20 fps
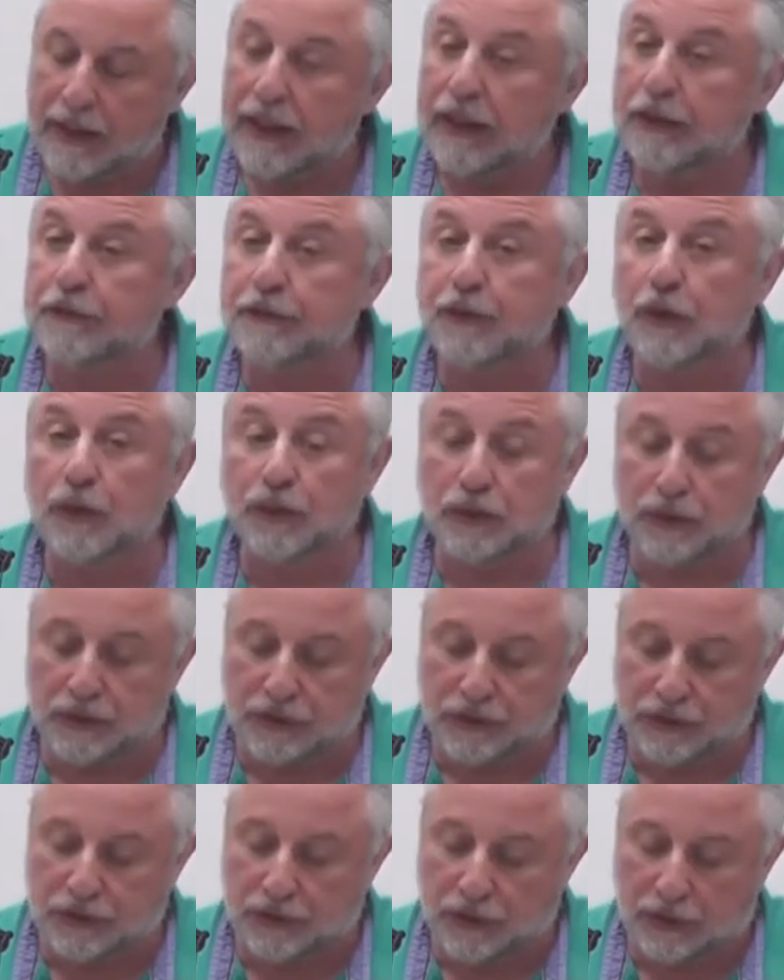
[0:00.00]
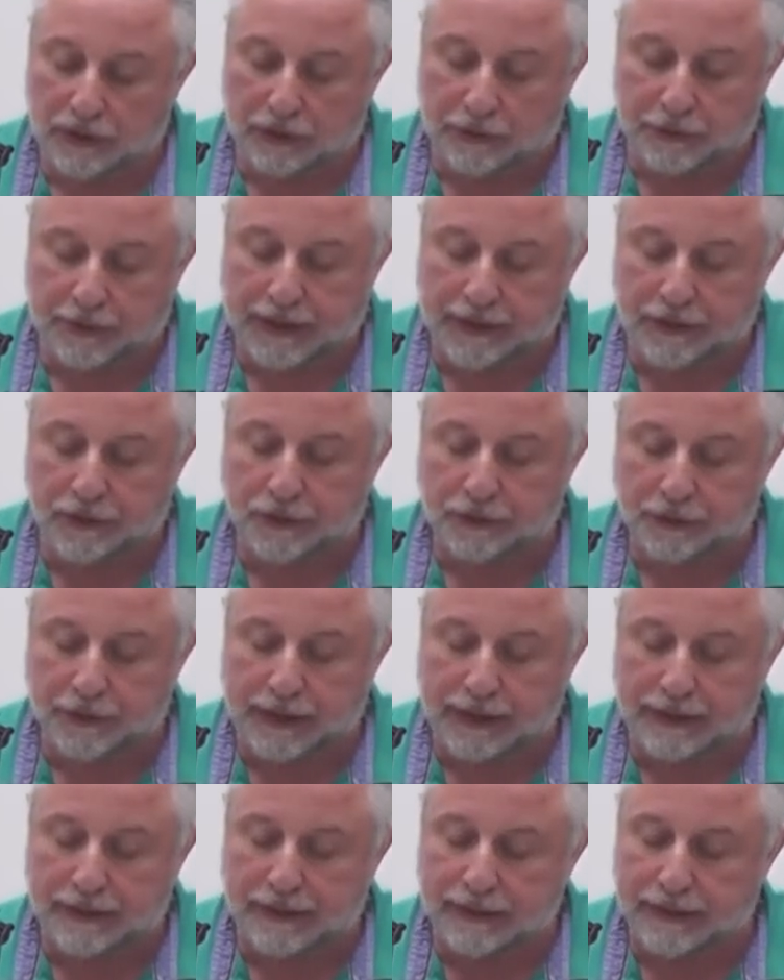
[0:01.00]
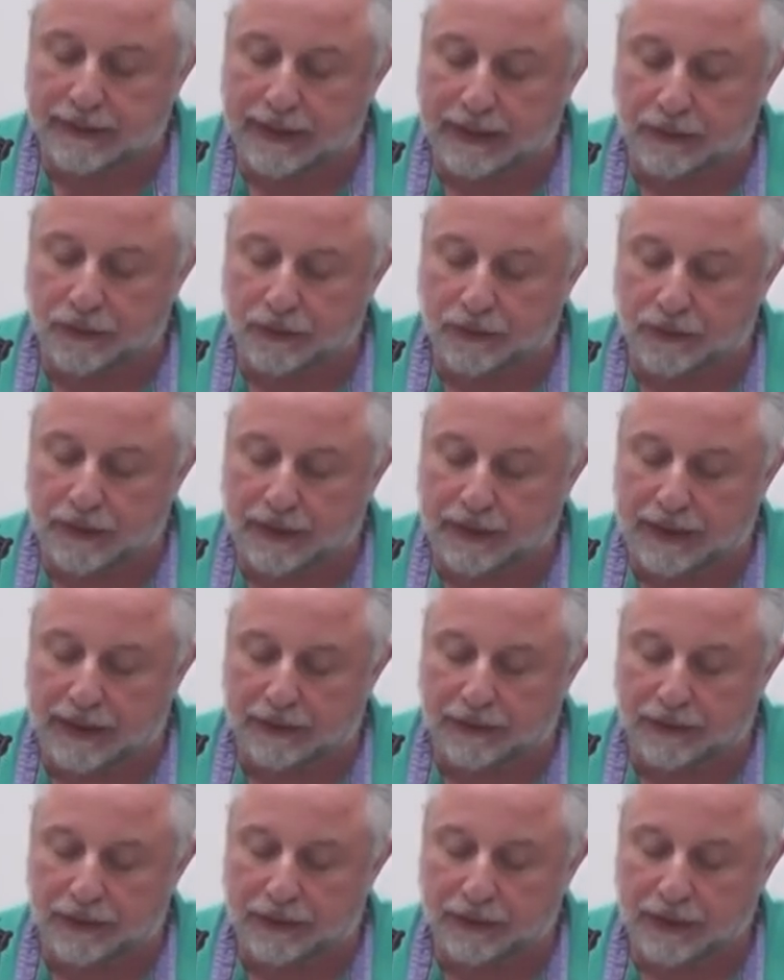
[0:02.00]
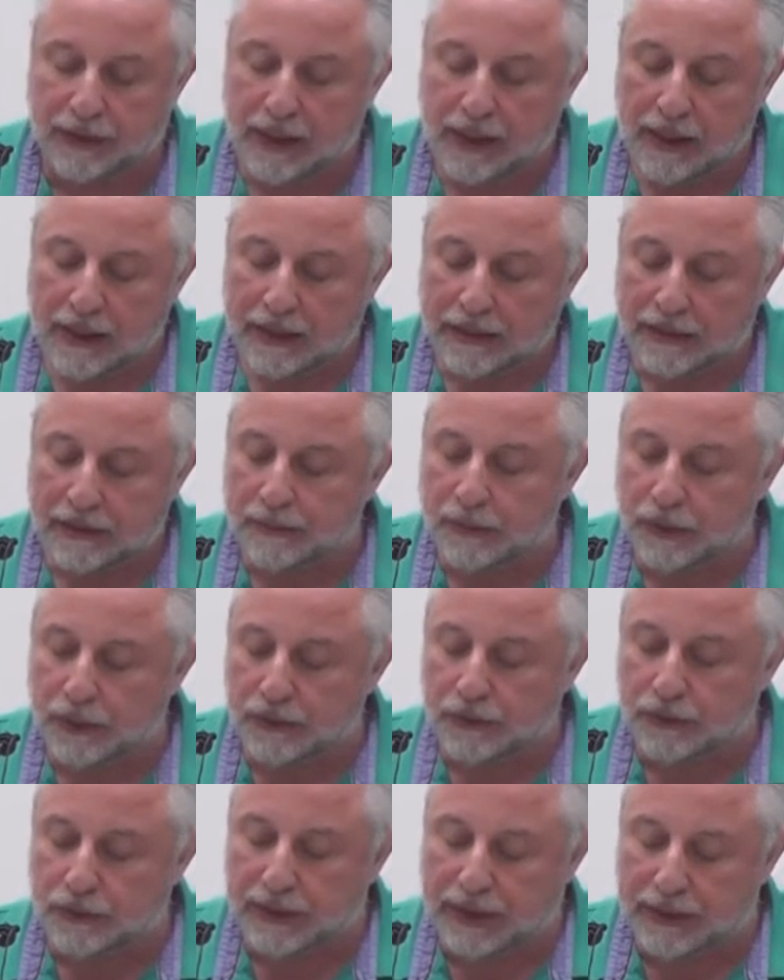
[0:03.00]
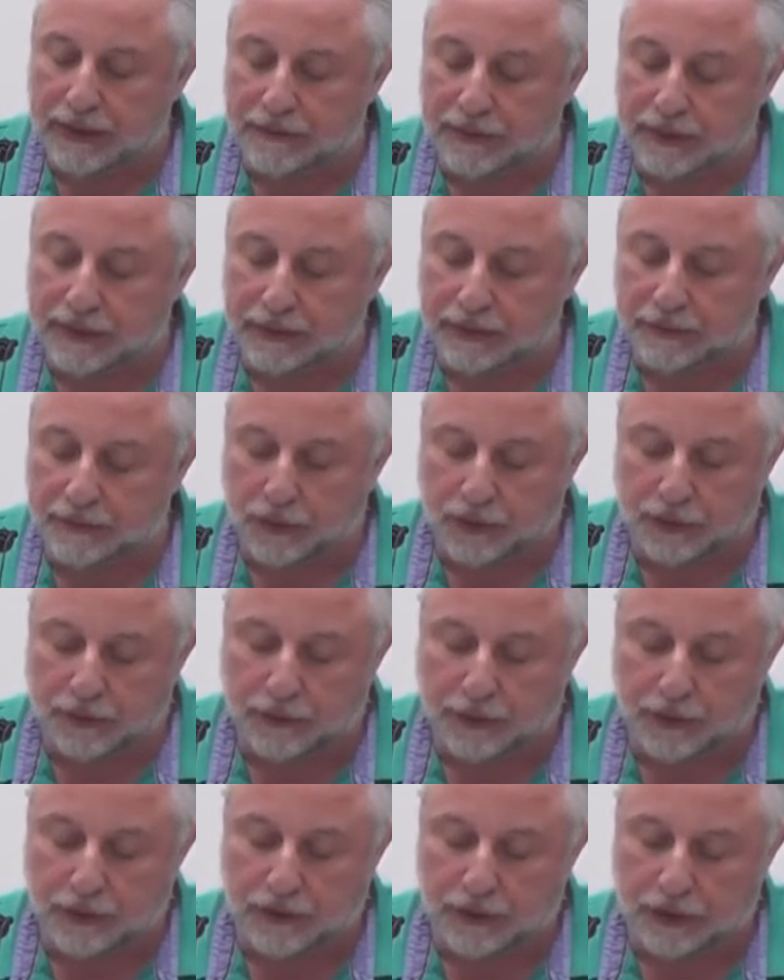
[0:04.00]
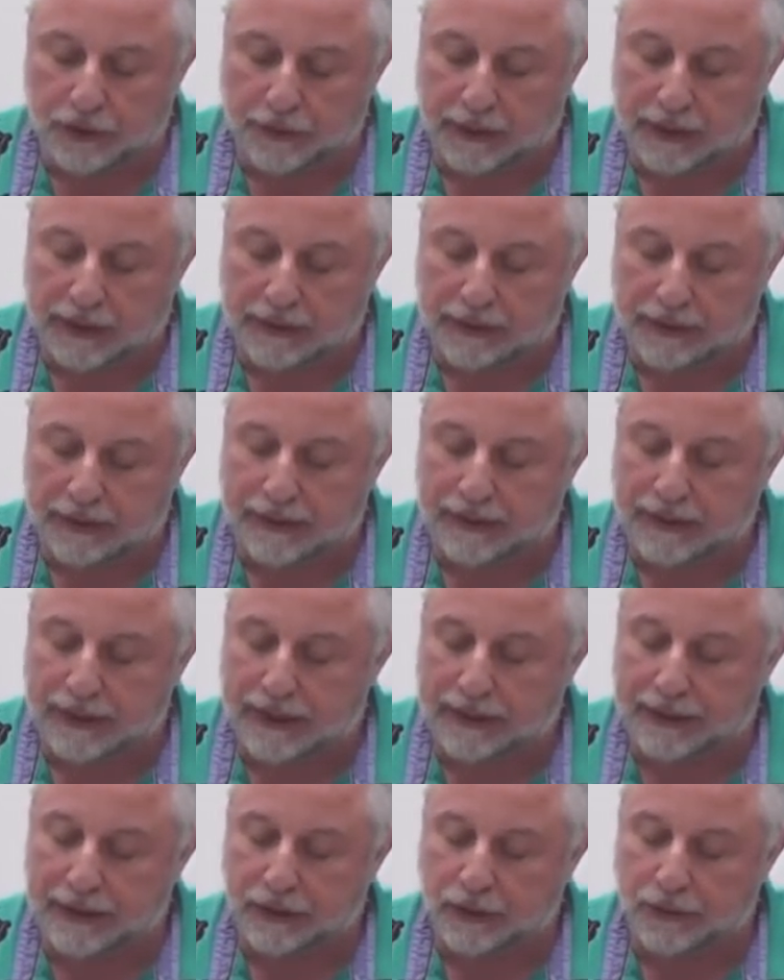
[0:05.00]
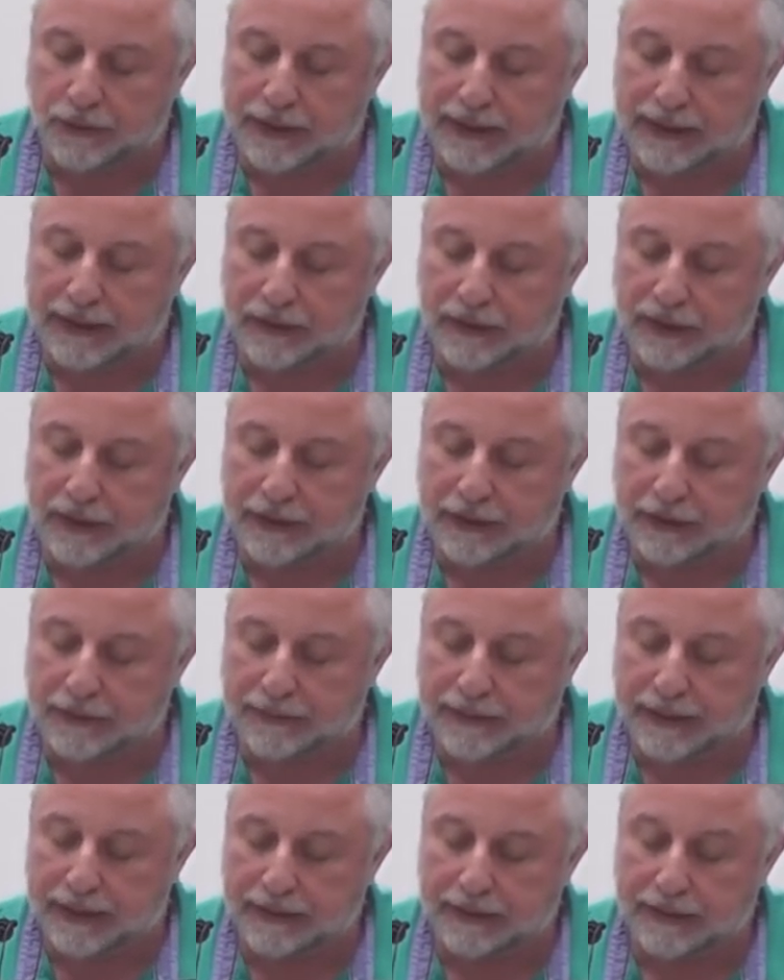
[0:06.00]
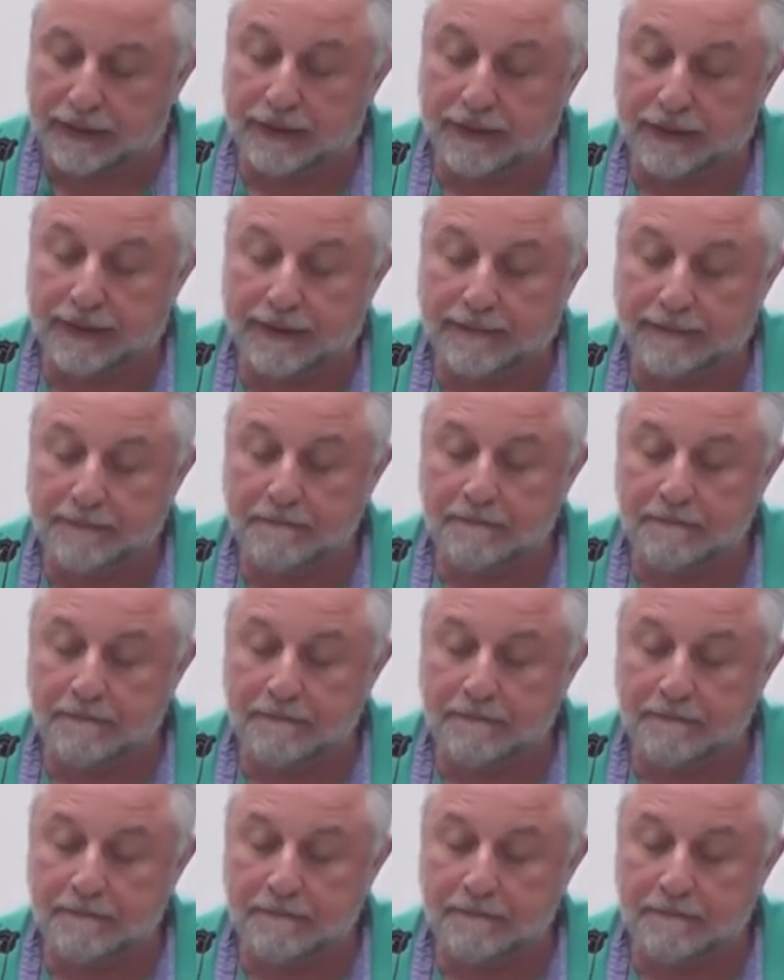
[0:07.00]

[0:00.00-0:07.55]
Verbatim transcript: and focuses on the face to face encounter with the other, is most relevant for a philosophical understanding of psychoanalytic practice.